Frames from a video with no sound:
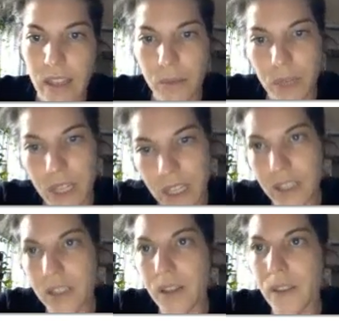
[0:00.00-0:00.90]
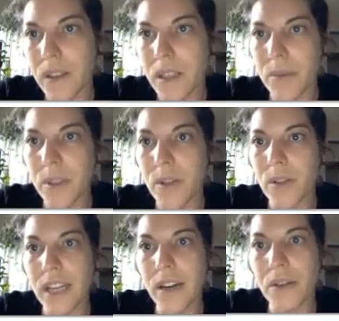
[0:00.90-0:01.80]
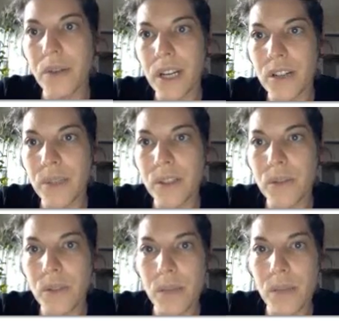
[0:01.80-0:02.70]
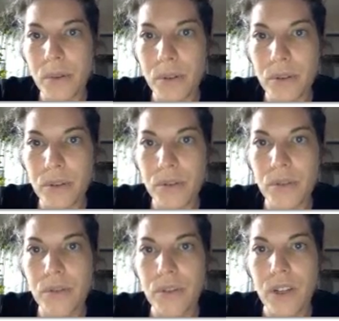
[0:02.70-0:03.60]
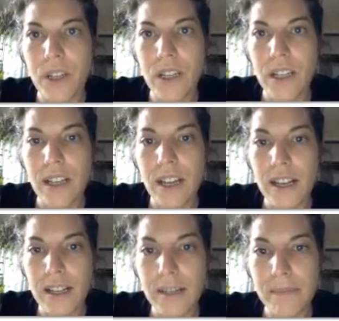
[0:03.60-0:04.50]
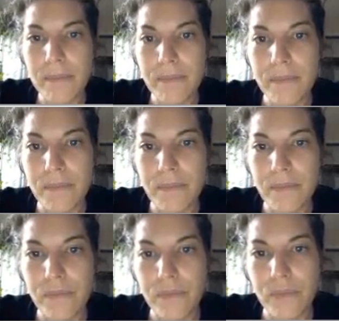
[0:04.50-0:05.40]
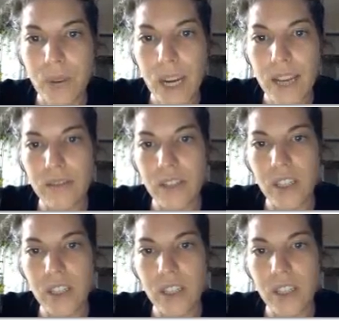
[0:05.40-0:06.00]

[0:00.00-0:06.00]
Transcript: and then we need this on the top. So like arrangement's really important, right?